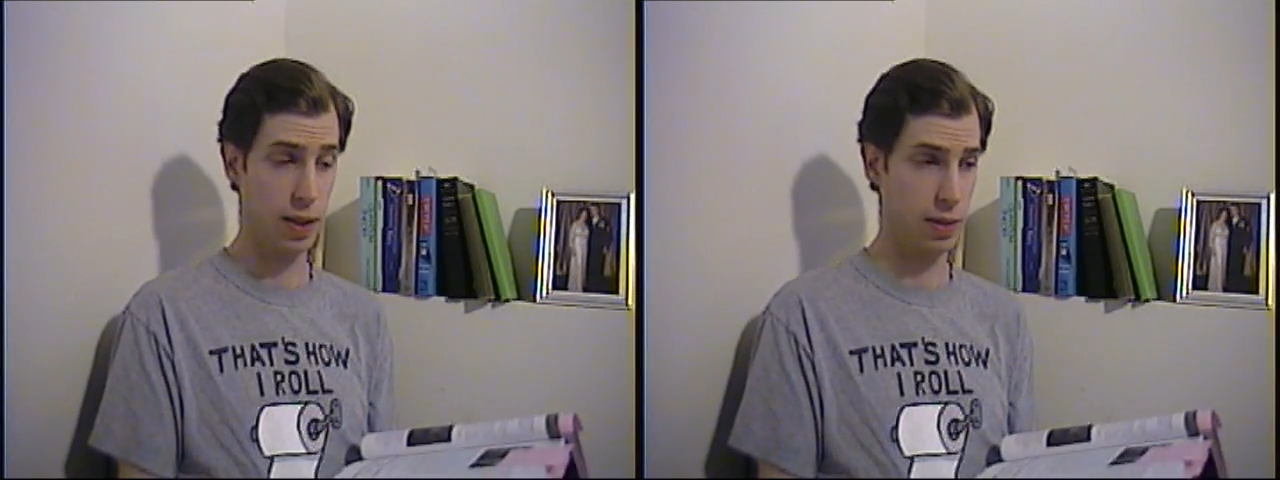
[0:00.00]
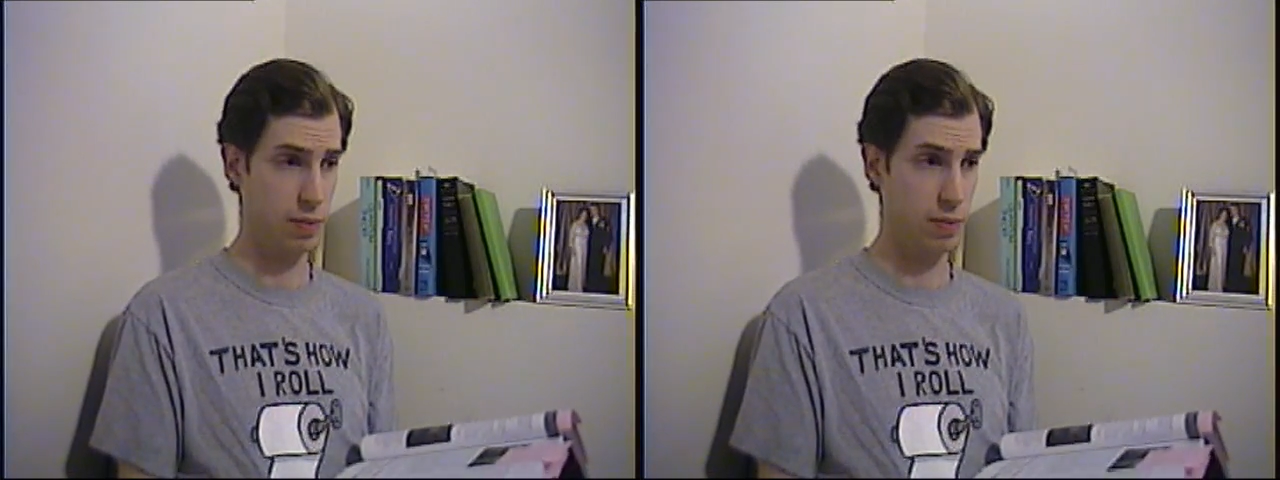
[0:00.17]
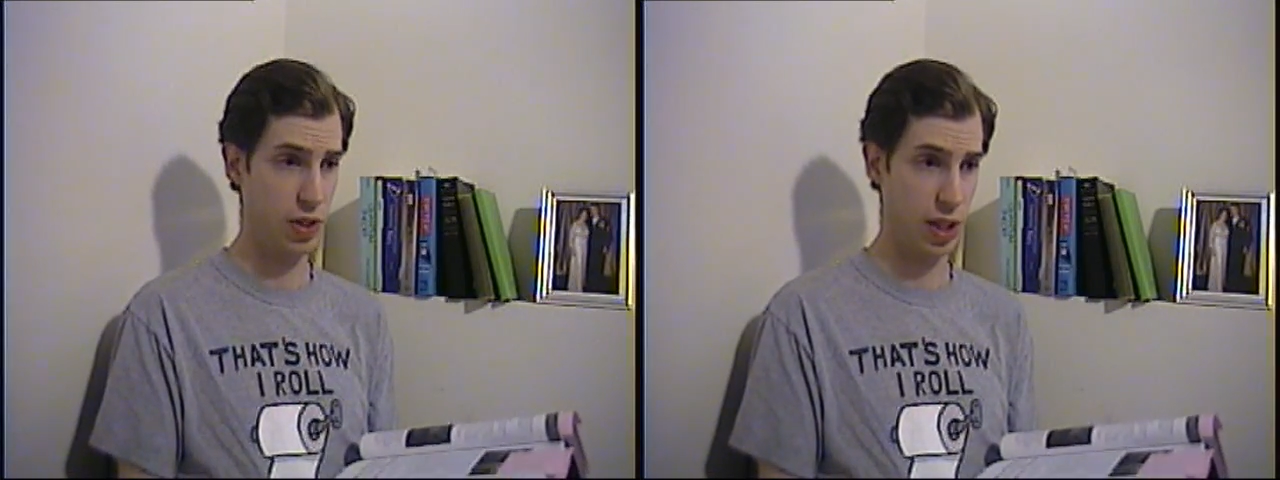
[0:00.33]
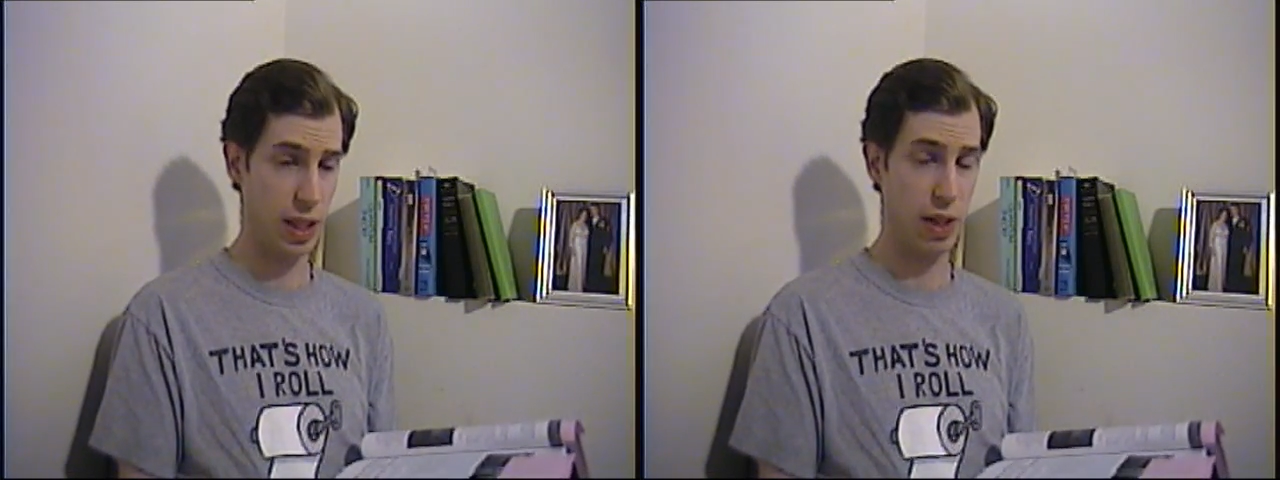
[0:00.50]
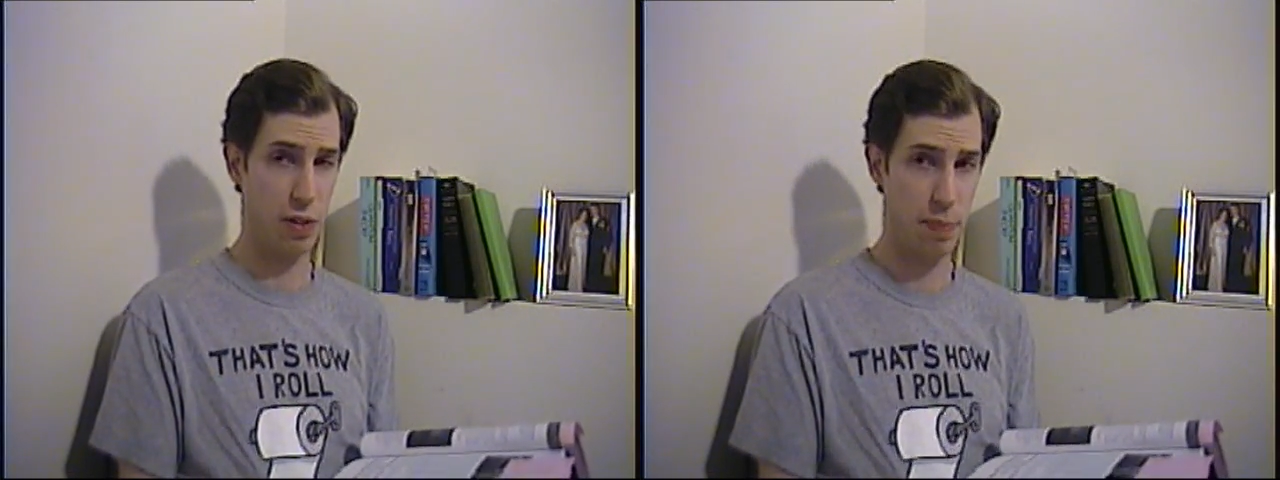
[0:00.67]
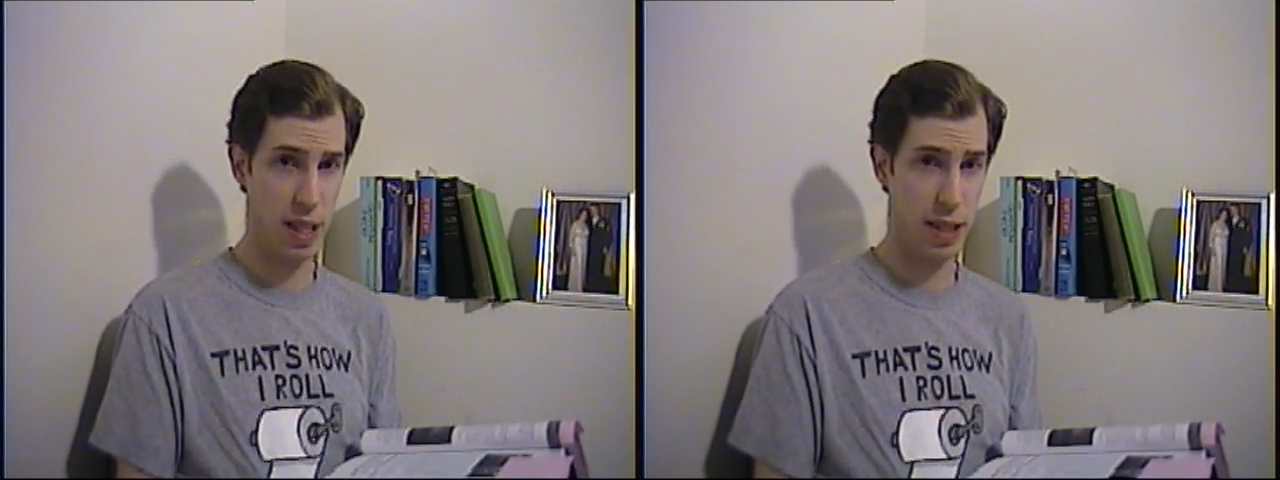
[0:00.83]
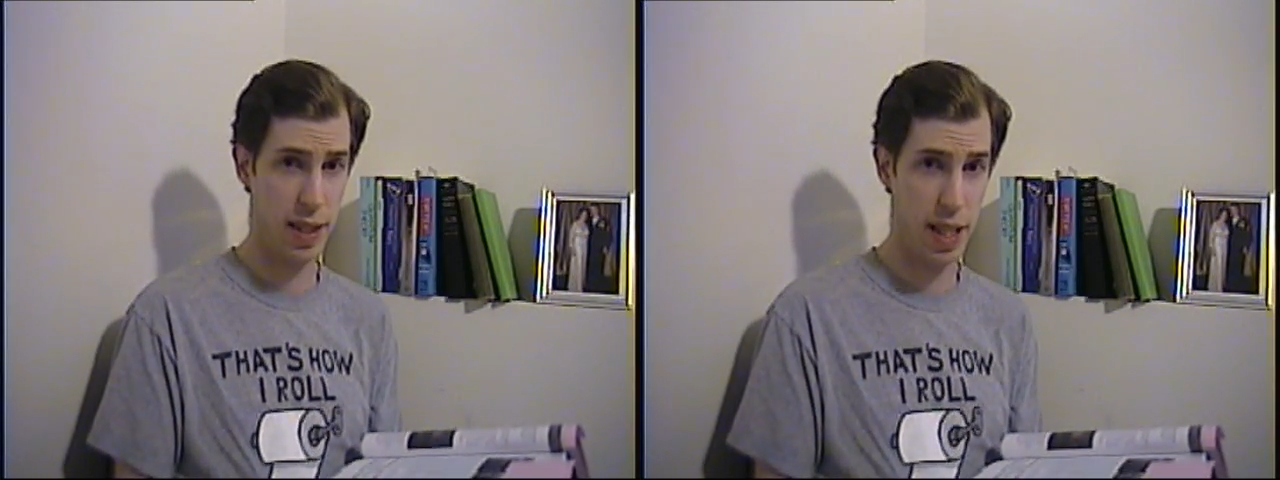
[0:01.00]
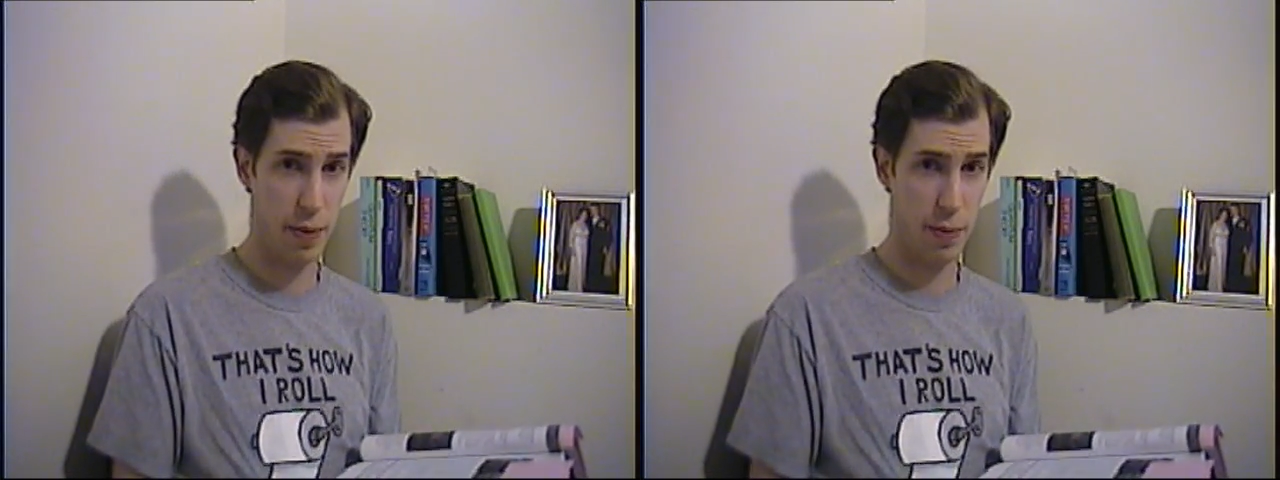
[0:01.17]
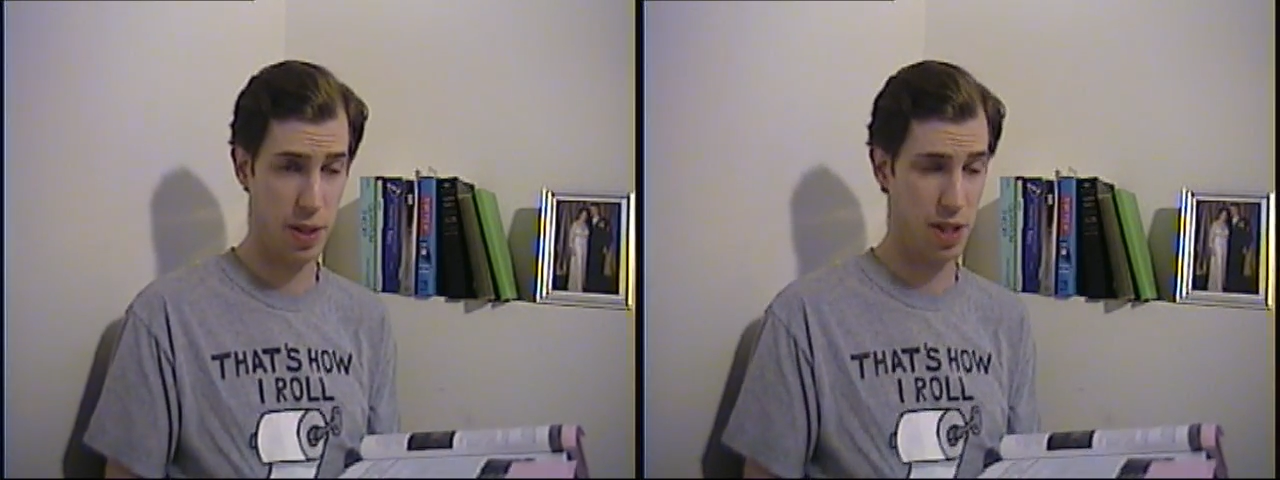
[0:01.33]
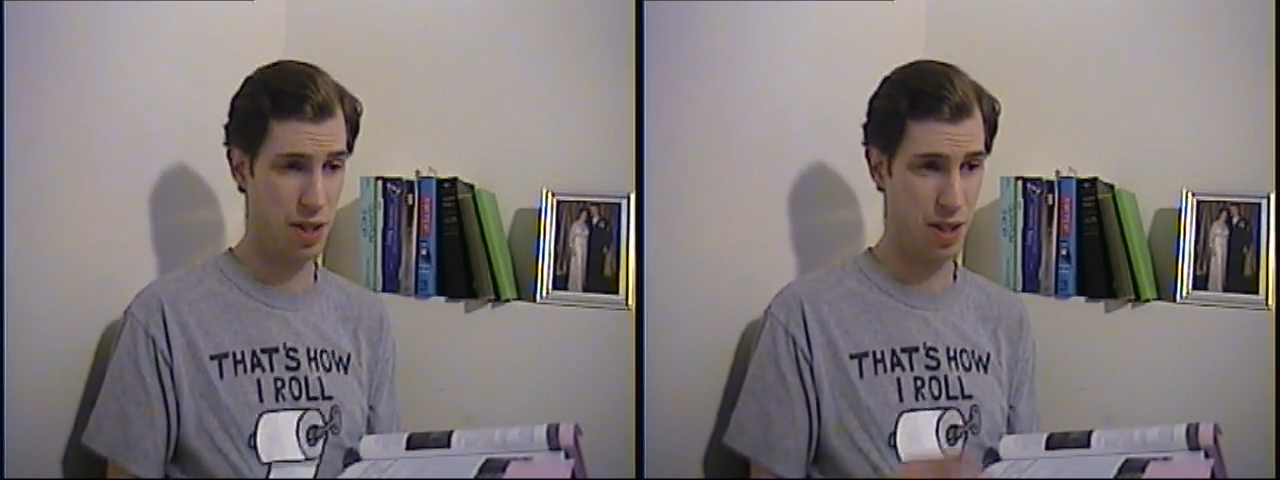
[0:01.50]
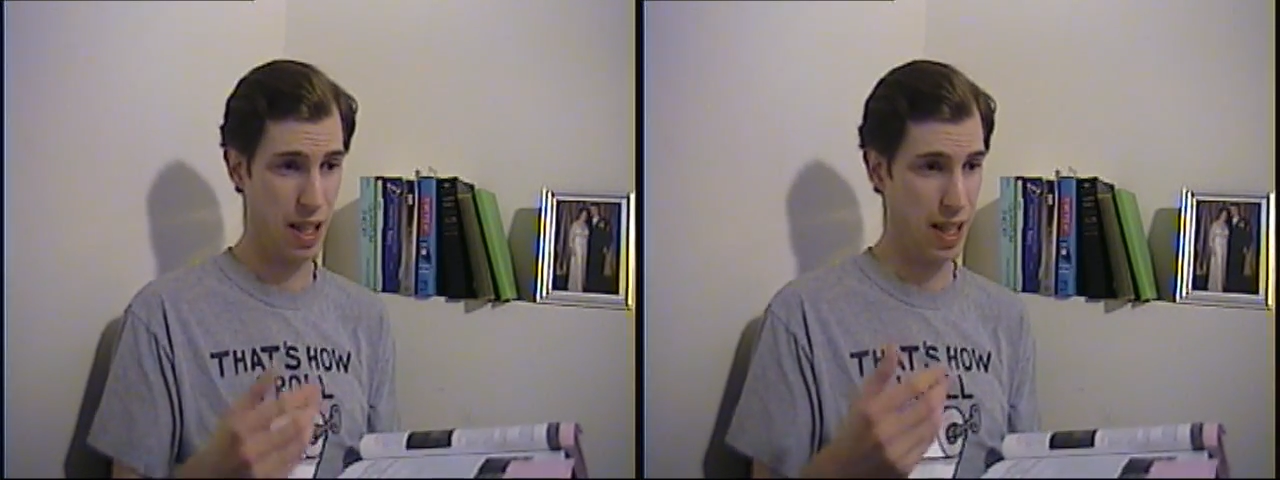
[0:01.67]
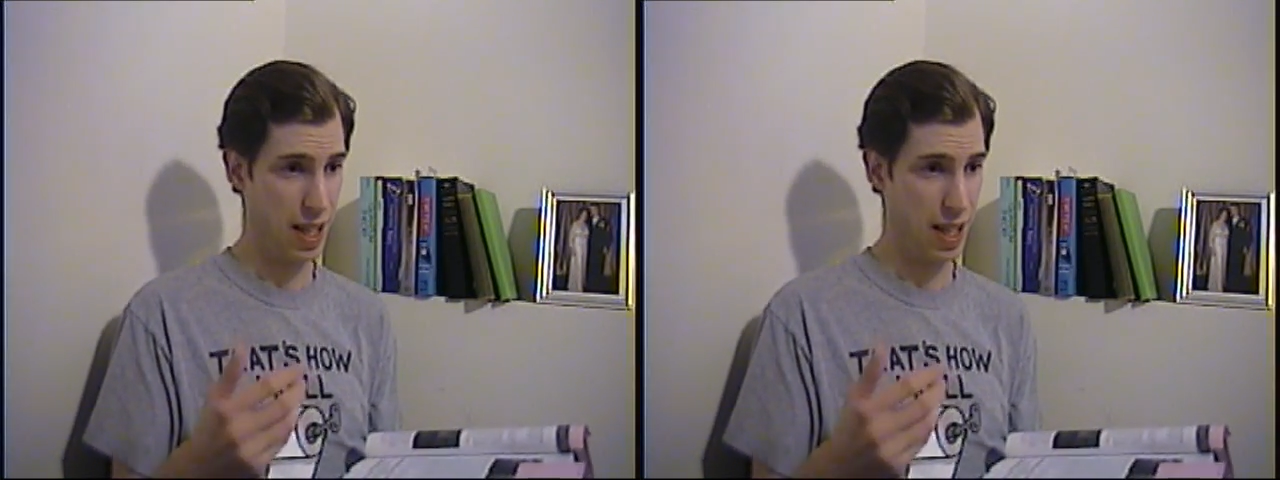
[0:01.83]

in 600 BC, which